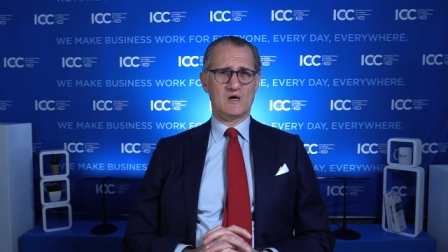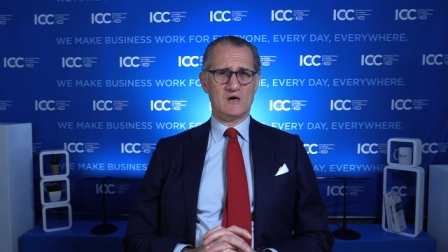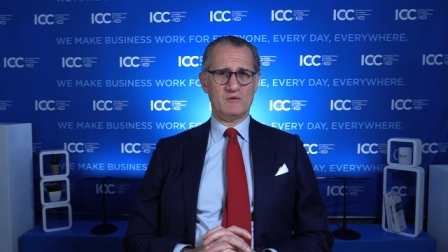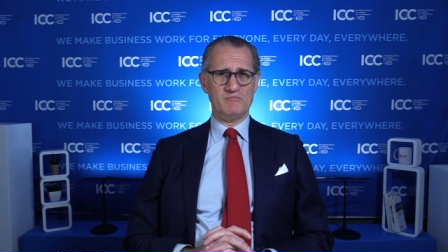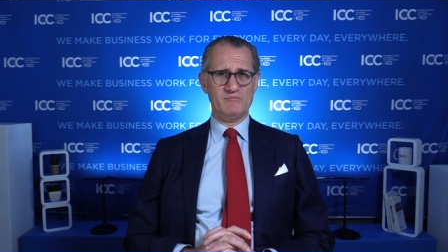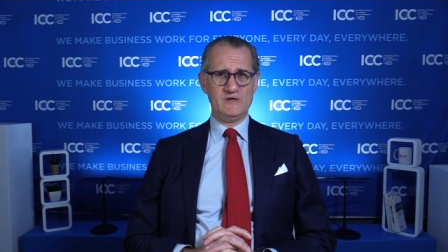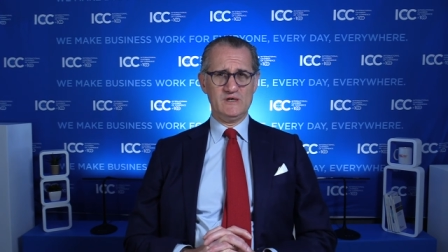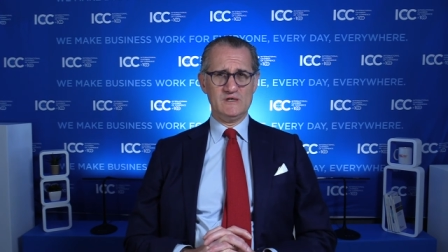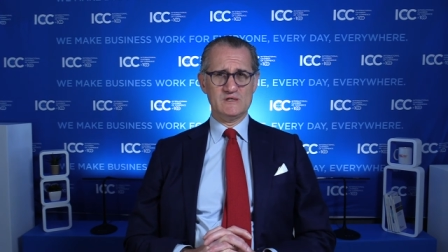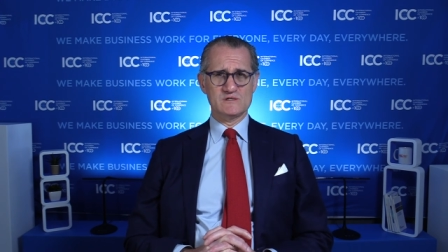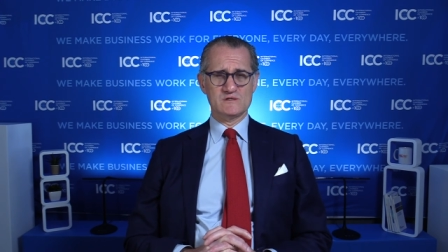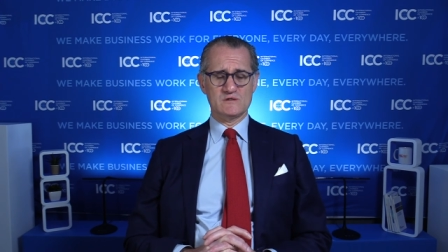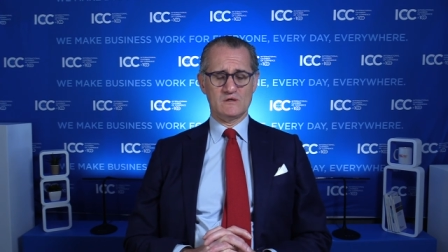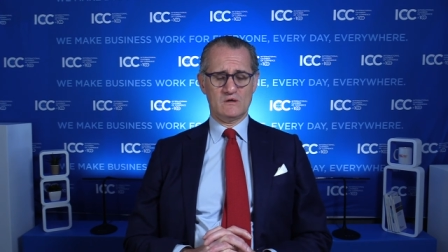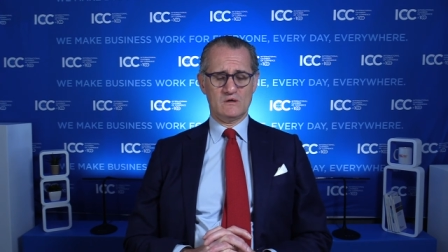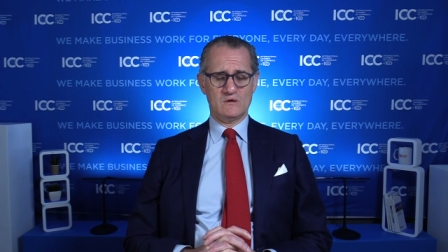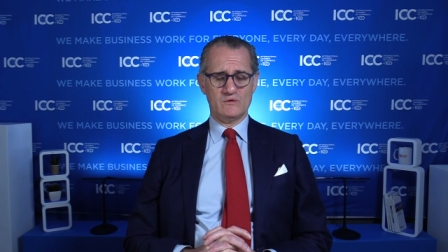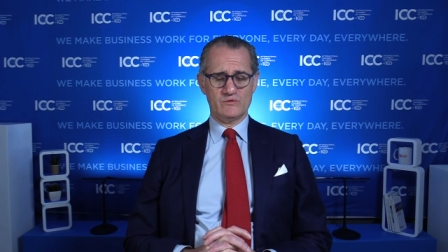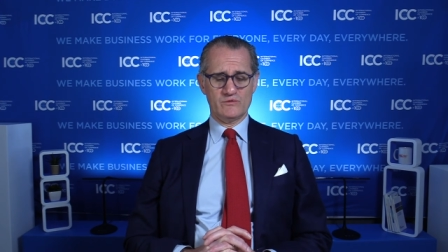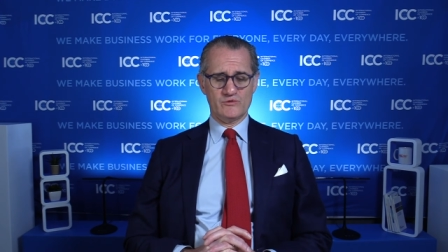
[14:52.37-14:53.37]
are based
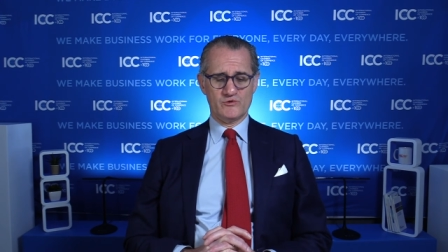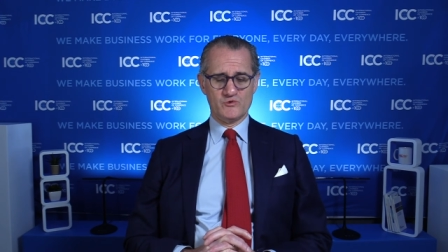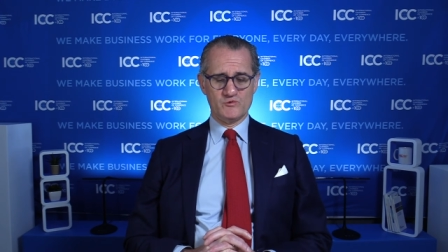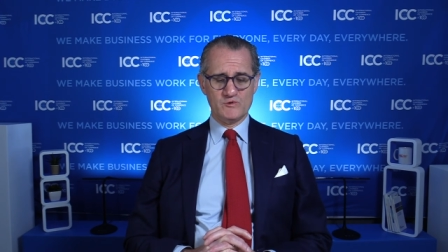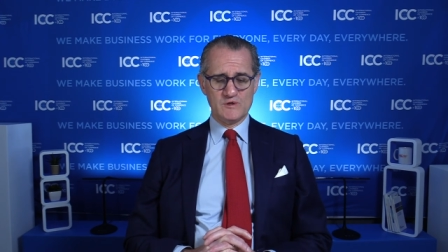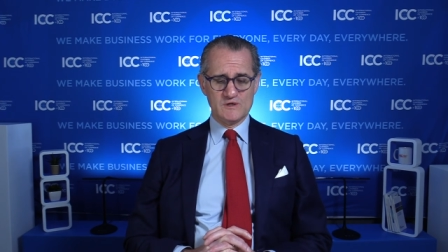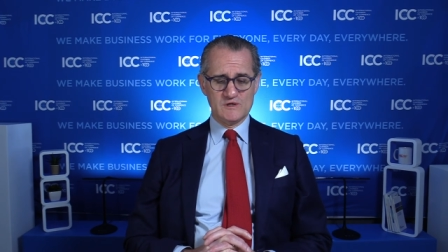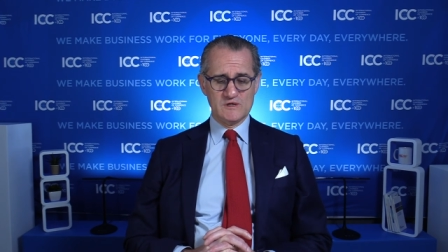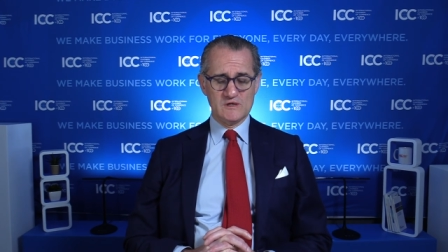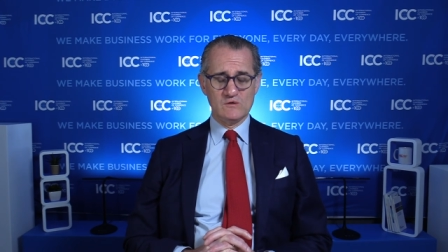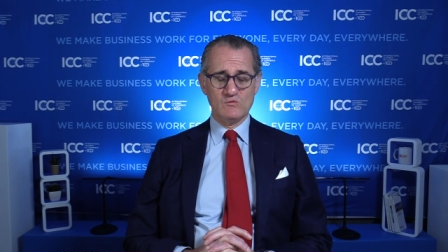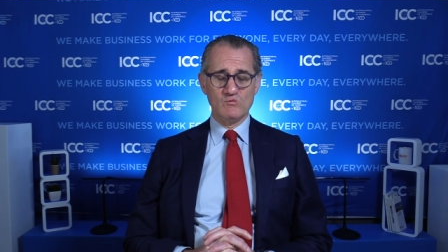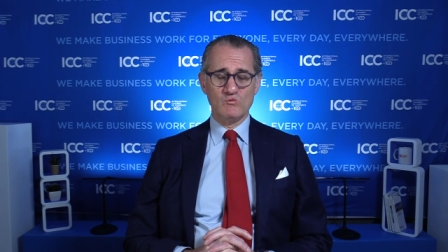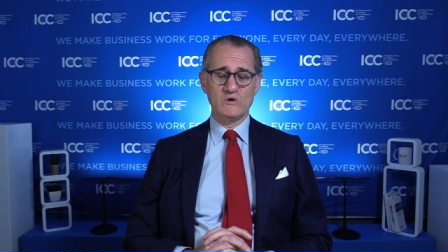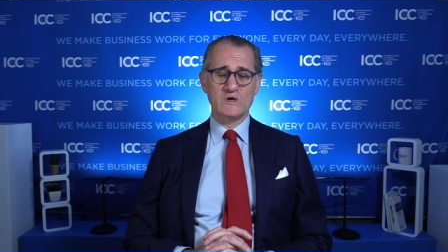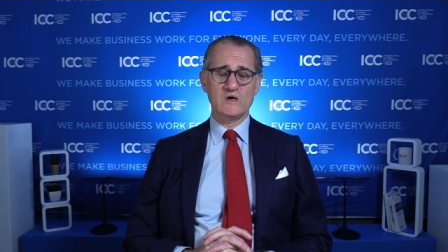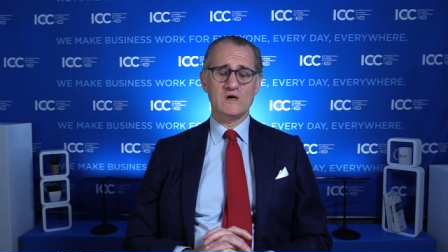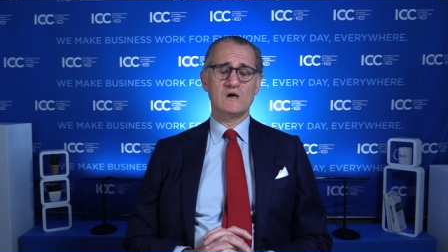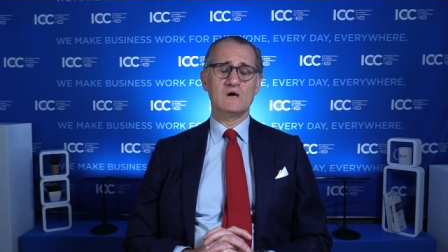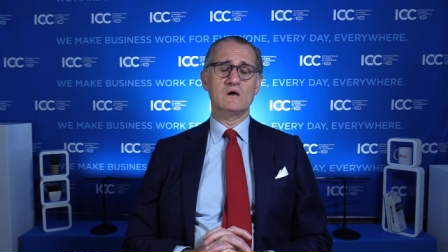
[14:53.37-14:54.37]
on treaty.
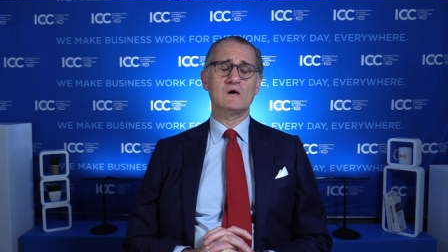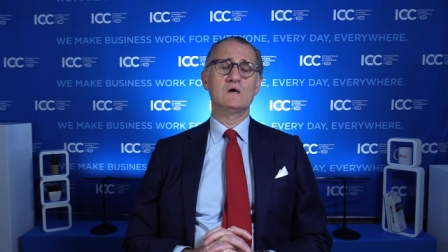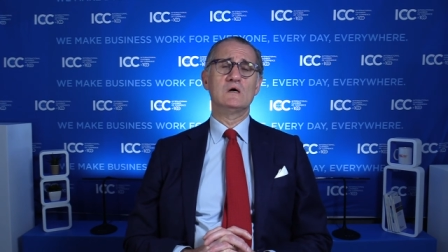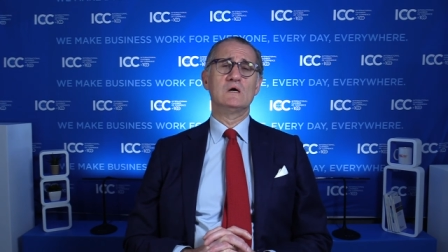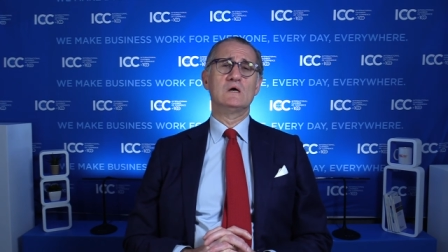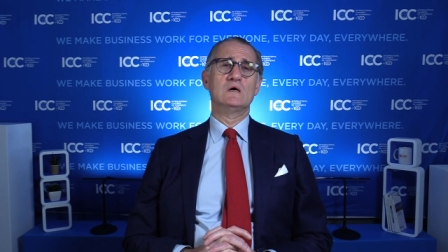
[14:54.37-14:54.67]
We are,